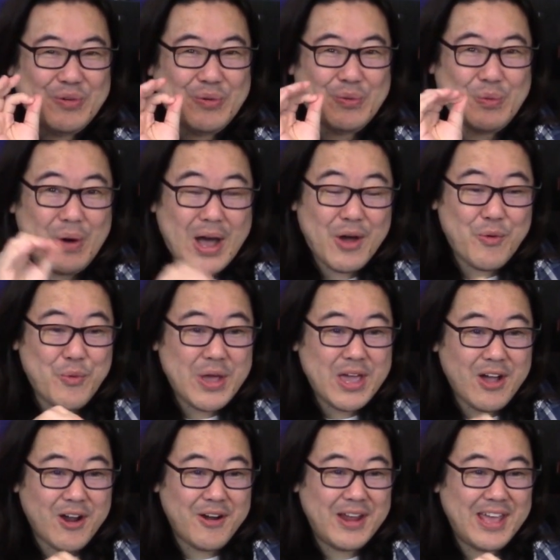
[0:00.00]
What
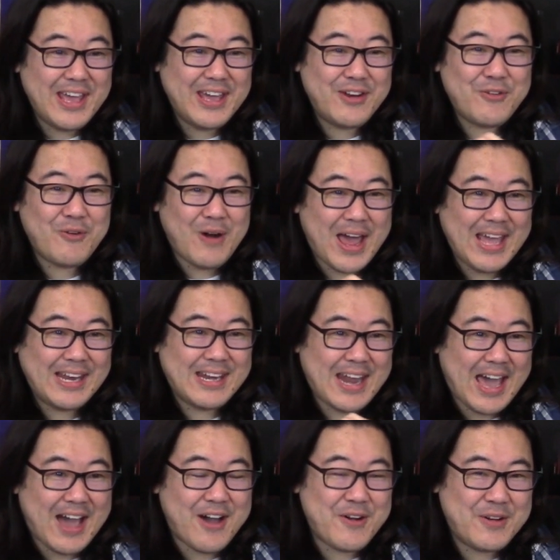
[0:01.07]
we are in right
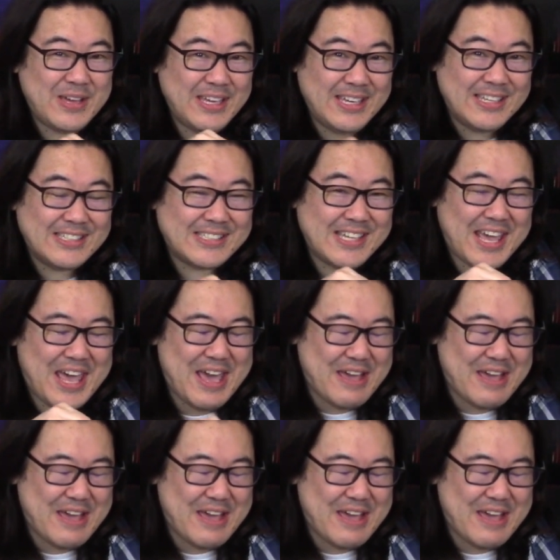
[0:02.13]
now is